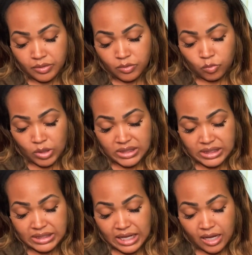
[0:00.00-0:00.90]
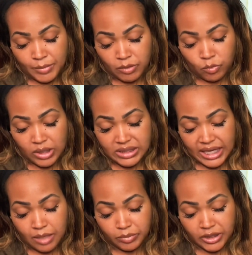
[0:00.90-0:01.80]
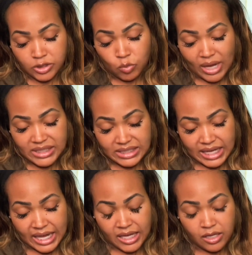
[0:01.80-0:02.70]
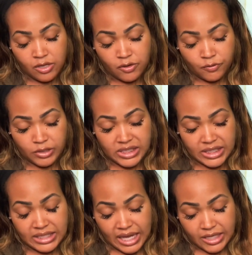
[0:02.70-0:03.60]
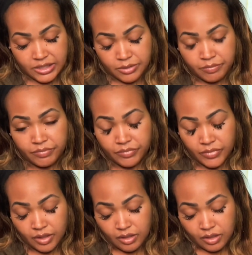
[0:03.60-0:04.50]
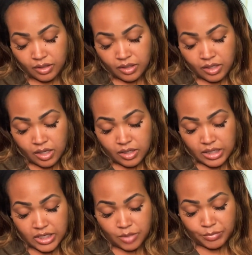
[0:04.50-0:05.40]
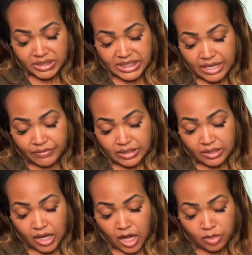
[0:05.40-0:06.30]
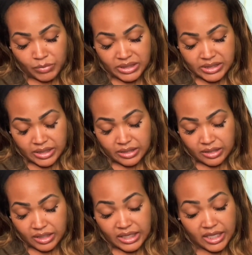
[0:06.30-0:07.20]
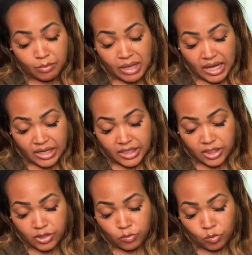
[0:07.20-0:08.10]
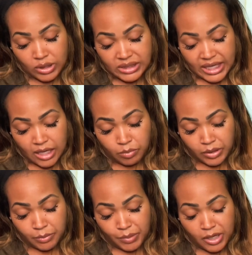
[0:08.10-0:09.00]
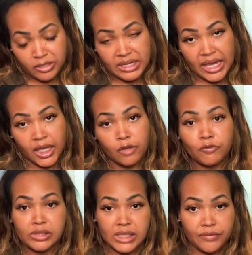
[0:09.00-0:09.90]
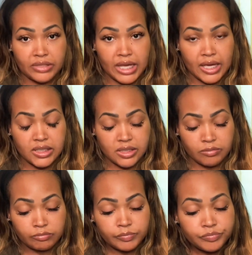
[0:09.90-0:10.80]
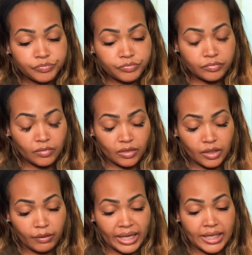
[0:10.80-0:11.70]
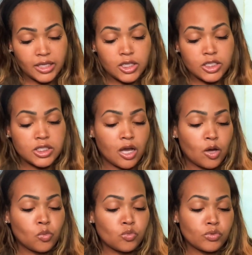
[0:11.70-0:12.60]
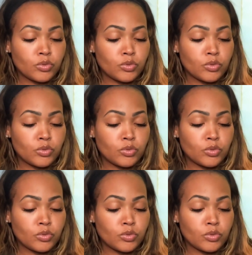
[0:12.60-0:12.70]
1 tablet twice a day for 10 days. And number 7, Augmentin, an antibiotic, 1 tablet per day for 7 days. Okay, so